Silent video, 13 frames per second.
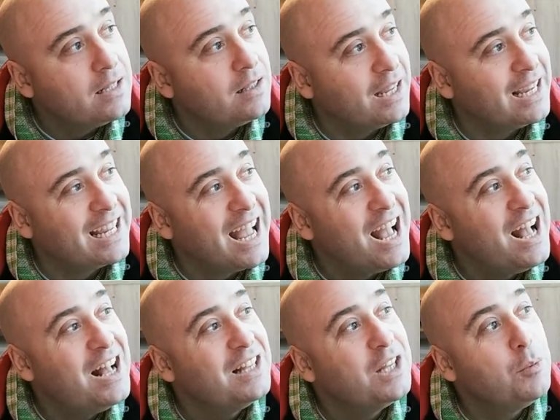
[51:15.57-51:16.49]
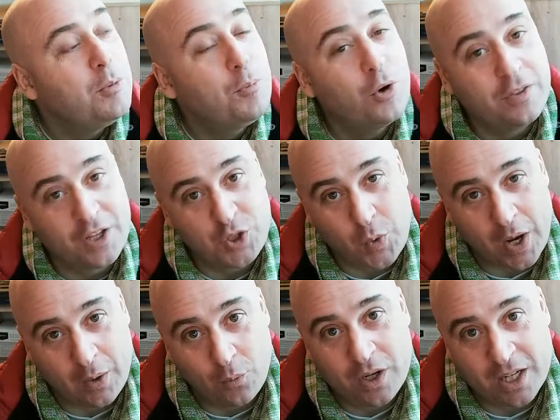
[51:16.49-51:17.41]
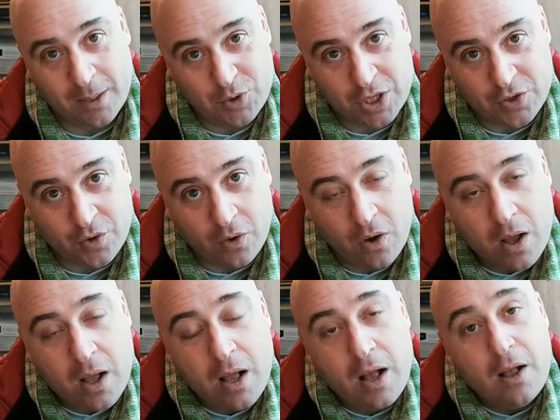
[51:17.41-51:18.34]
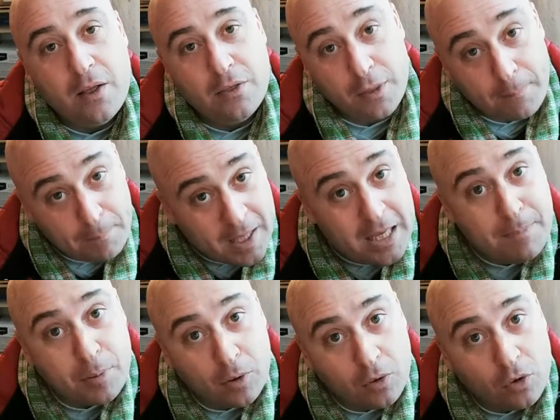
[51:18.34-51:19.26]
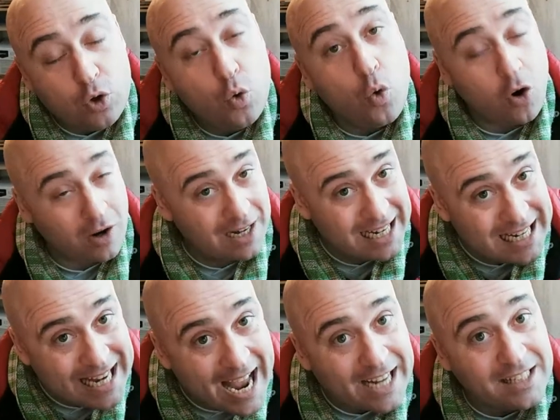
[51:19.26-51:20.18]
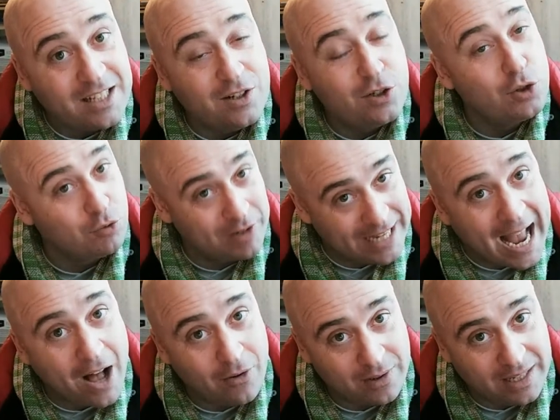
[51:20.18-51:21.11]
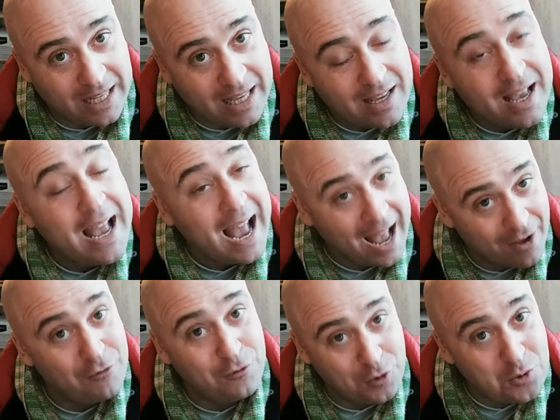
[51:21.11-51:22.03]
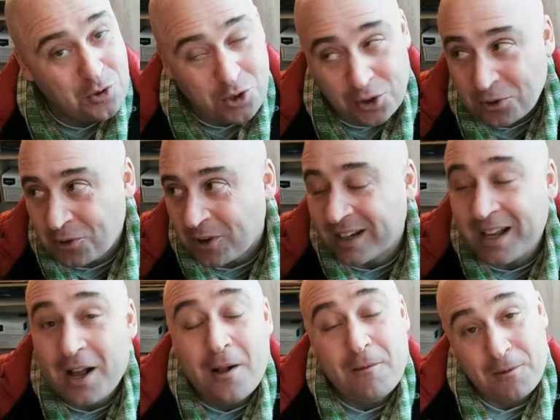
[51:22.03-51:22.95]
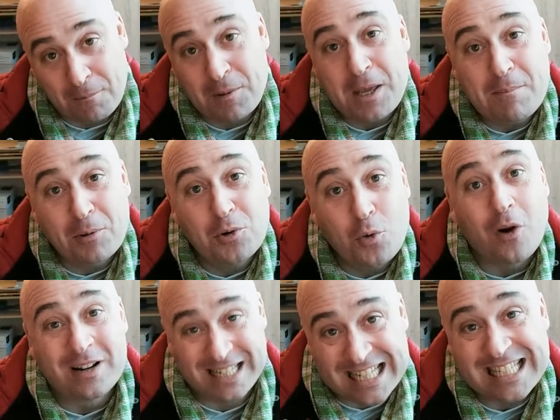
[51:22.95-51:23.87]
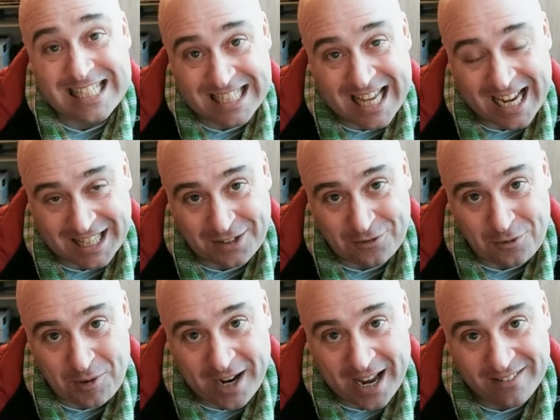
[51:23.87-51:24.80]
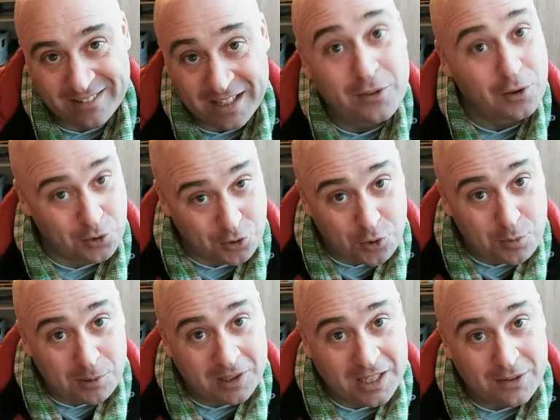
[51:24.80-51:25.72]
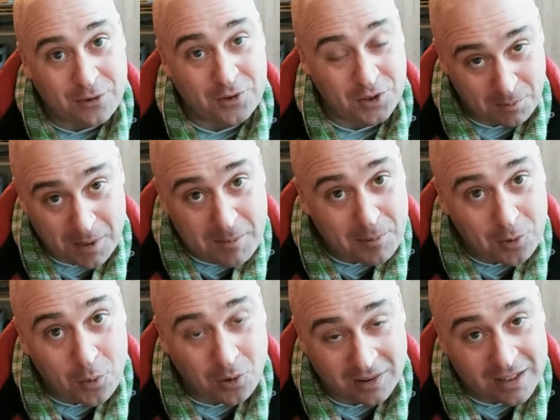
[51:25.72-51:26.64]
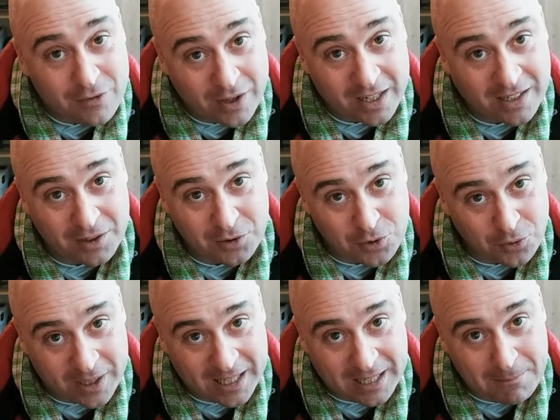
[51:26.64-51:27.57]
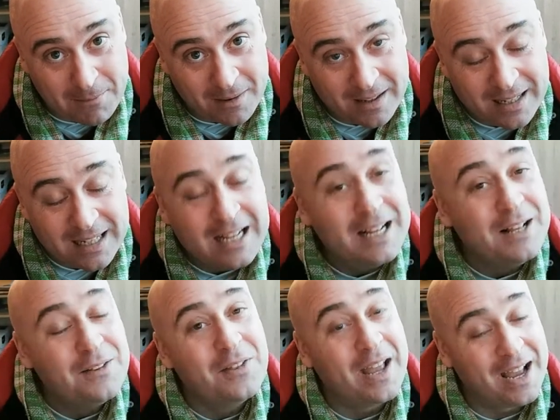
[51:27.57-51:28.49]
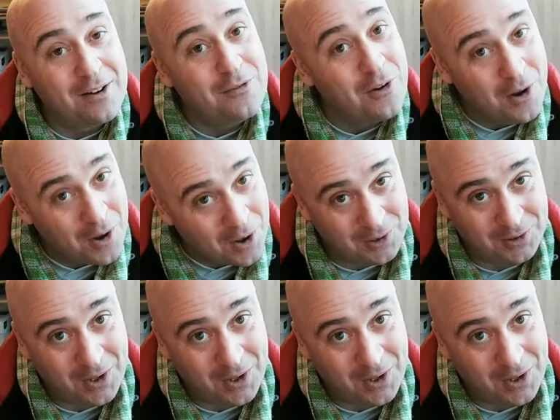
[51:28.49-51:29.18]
Like, let me put it this way: when it comes to Israel, the people who are connected to reality have few children, the people who are disconnected from reality, the true believers, the people who are living in a dream, they have a